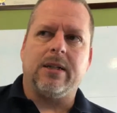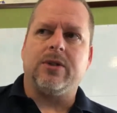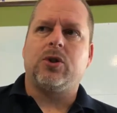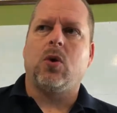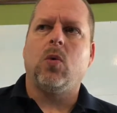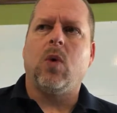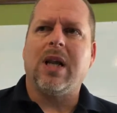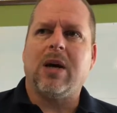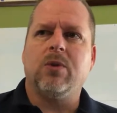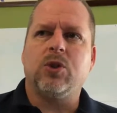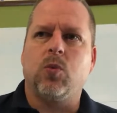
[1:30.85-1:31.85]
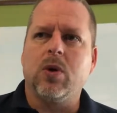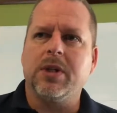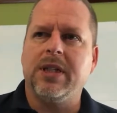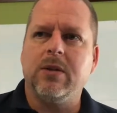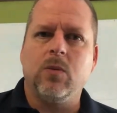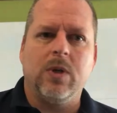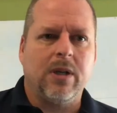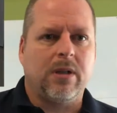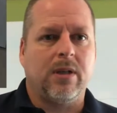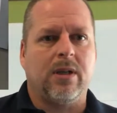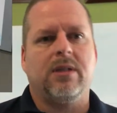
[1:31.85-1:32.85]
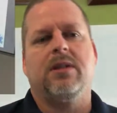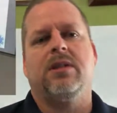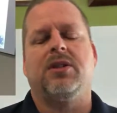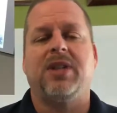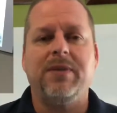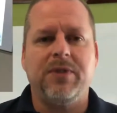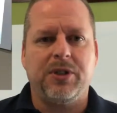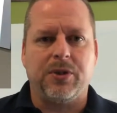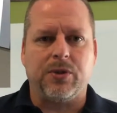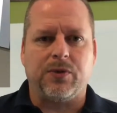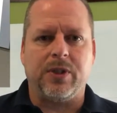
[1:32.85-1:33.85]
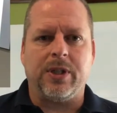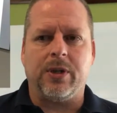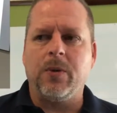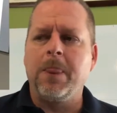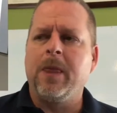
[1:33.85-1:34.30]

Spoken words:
And so while I was working with the safety shears video,